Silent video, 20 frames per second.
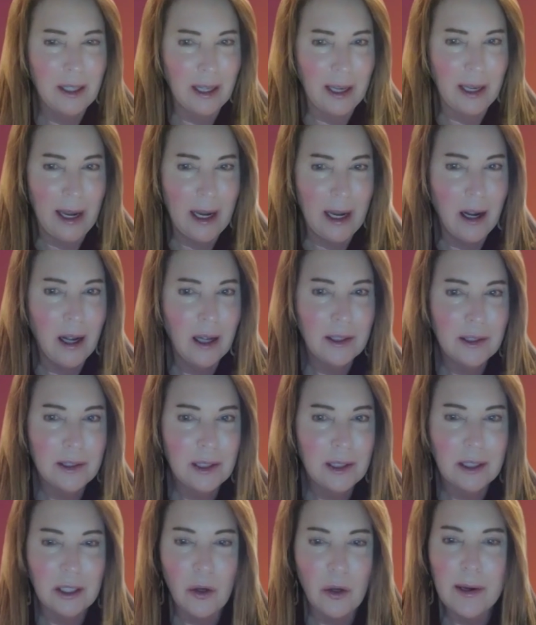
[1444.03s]
the chaos
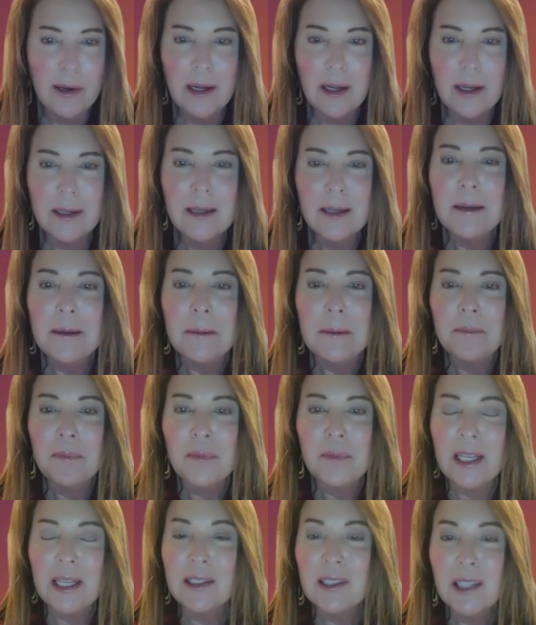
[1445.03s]
that's going on,
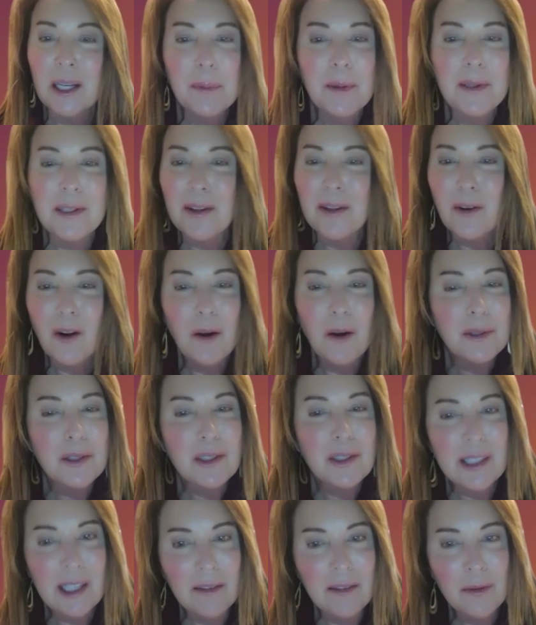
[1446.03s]
it's up another
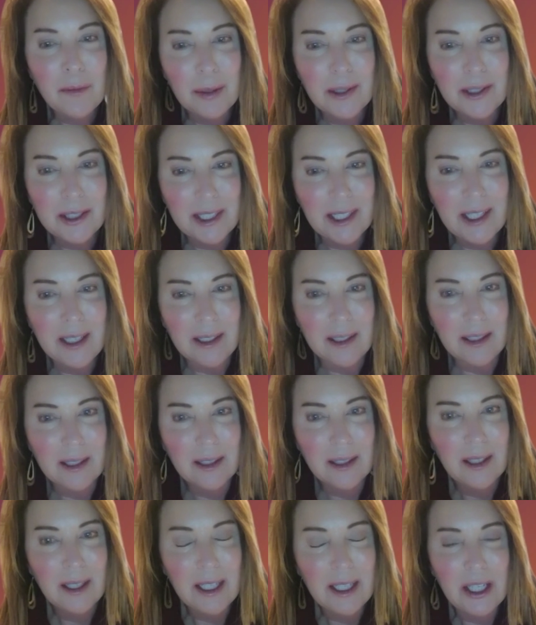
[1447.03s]
almost 7%
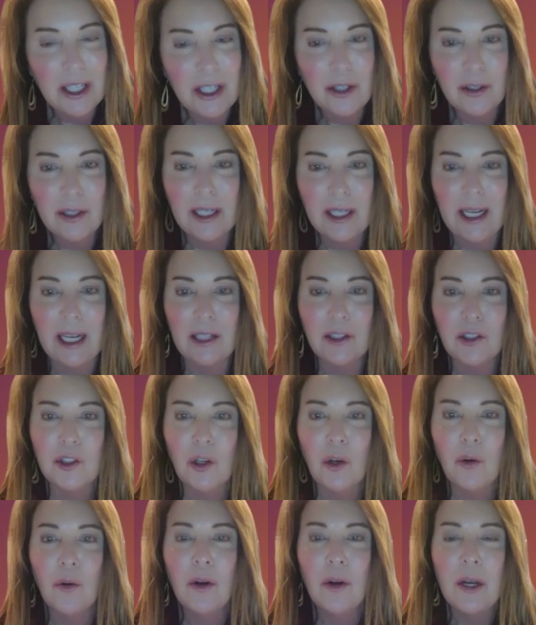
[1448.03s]
year to date.
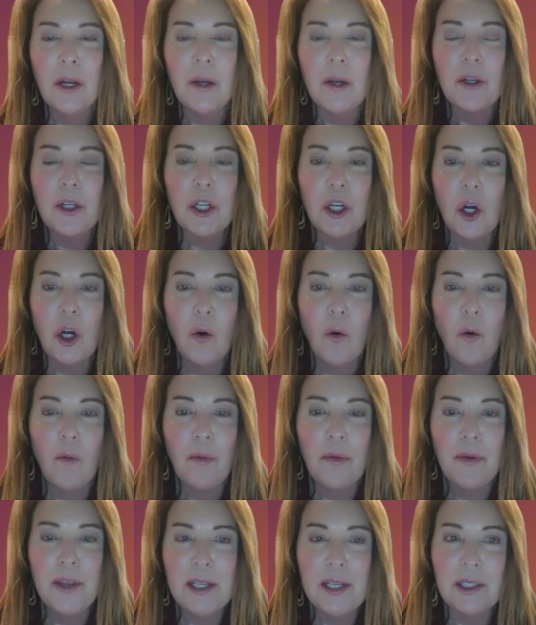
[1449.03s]
So,
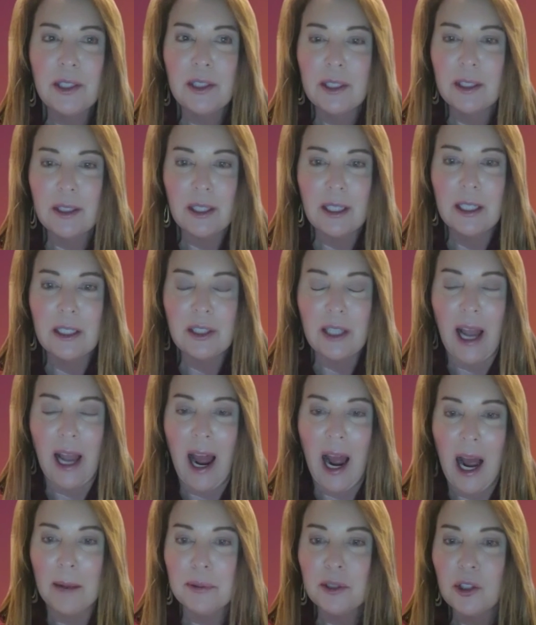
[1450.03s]
this is
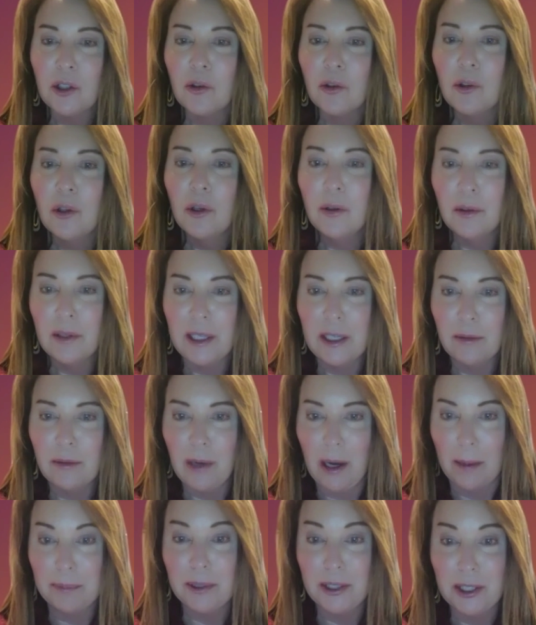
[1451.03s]
absolutely
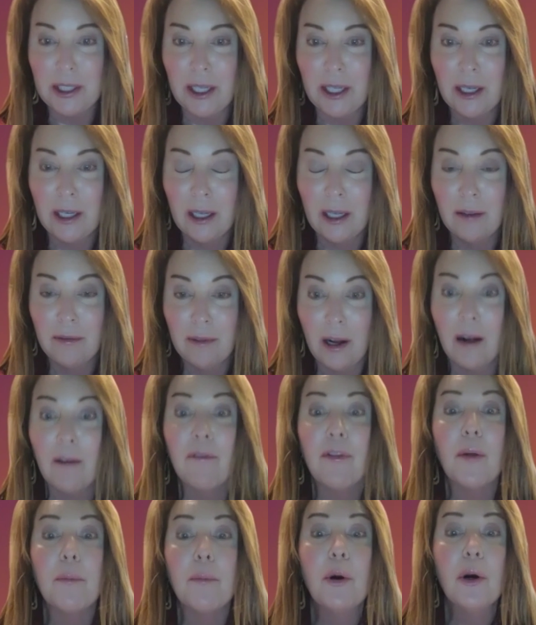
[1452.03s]
representative of
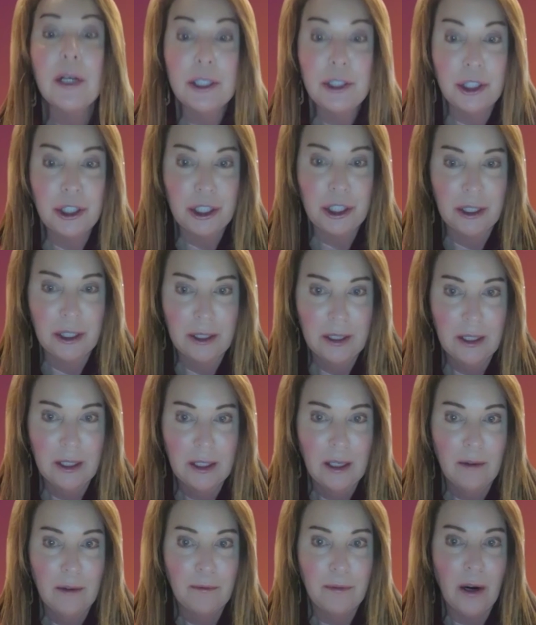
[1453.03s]
the push
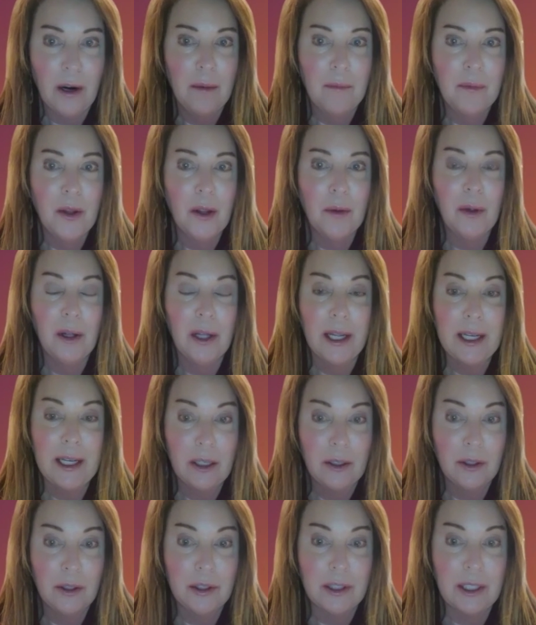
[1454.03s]
from the
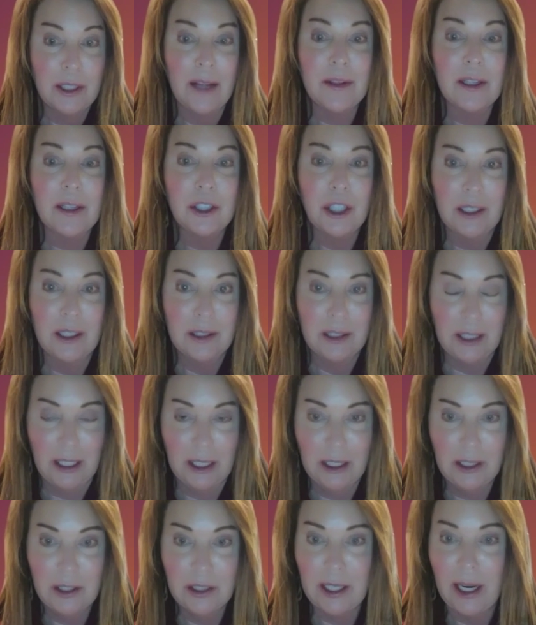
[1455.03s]
millennials and the Gen
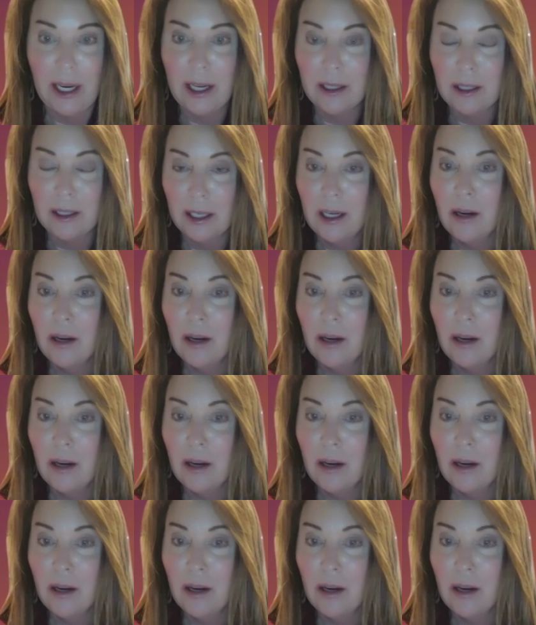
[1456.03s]
Zs saying,